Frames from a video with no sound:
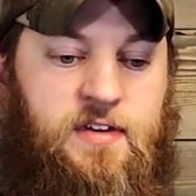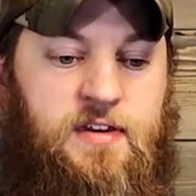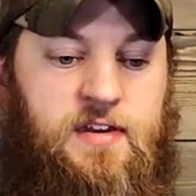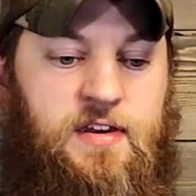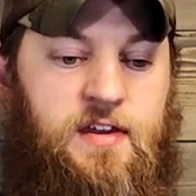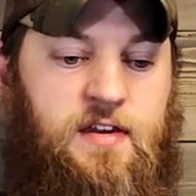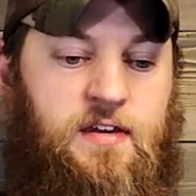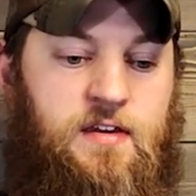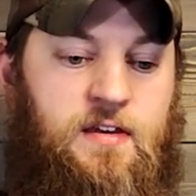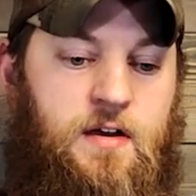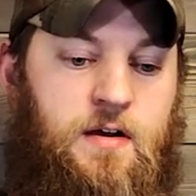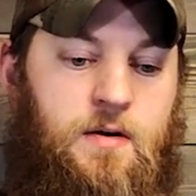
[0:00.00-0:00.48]
It
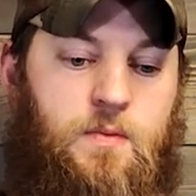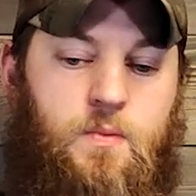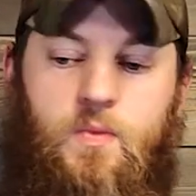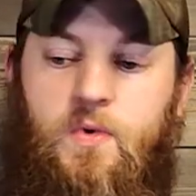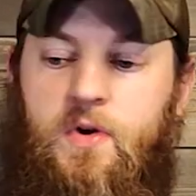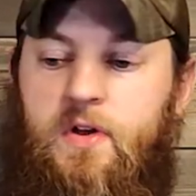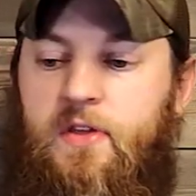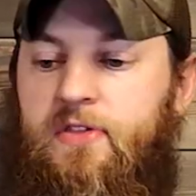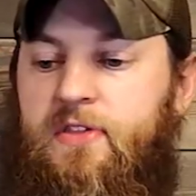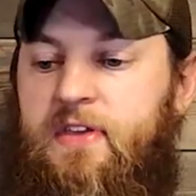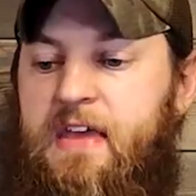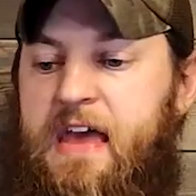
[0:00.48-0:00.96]
did come
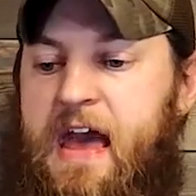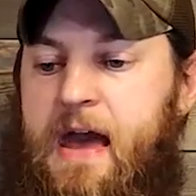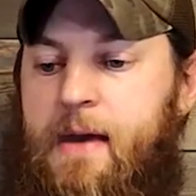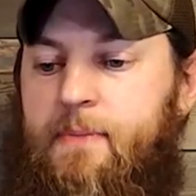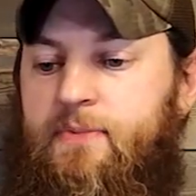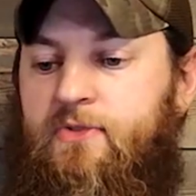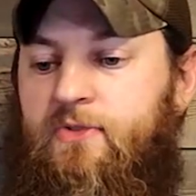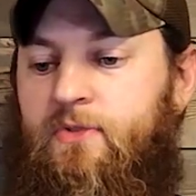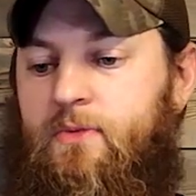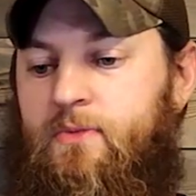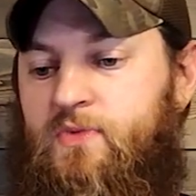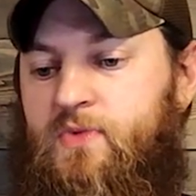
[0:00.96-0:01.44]
with
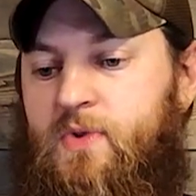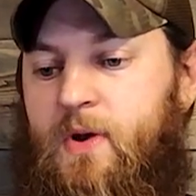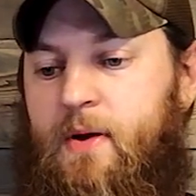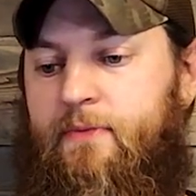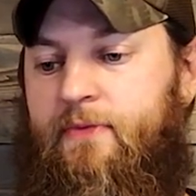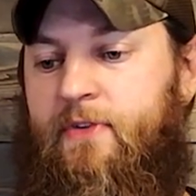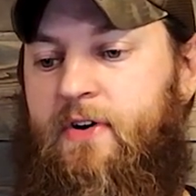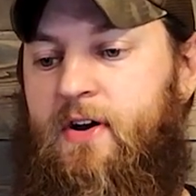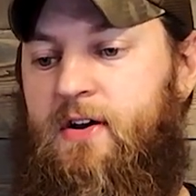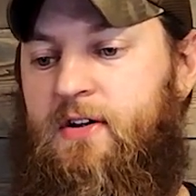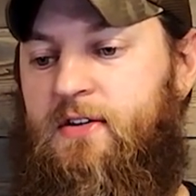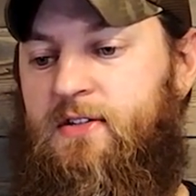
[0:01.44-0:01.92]
caps from
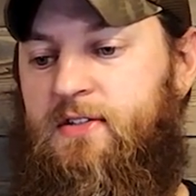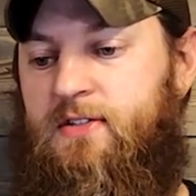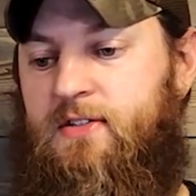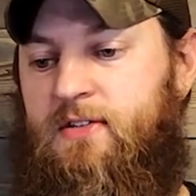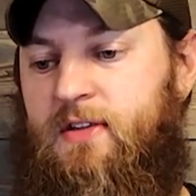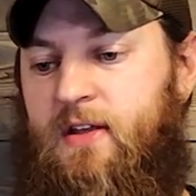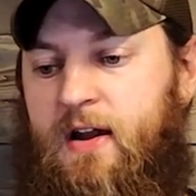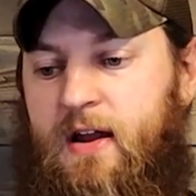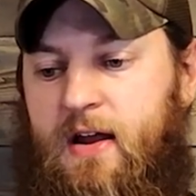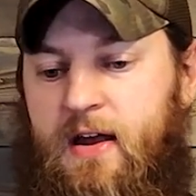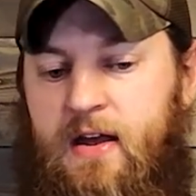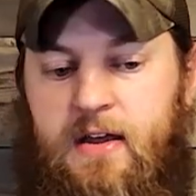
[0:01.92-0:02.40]
Swampfox
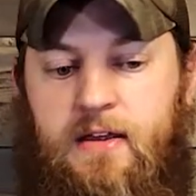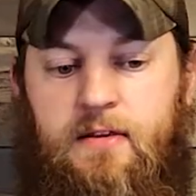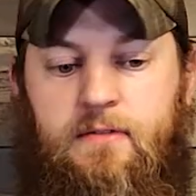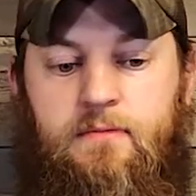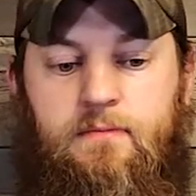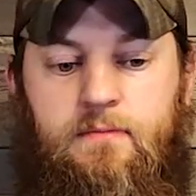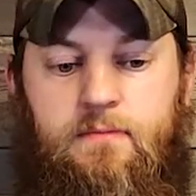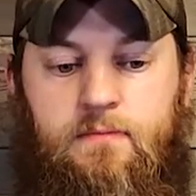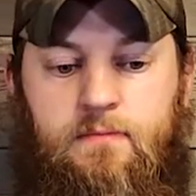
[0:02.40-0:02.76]
that I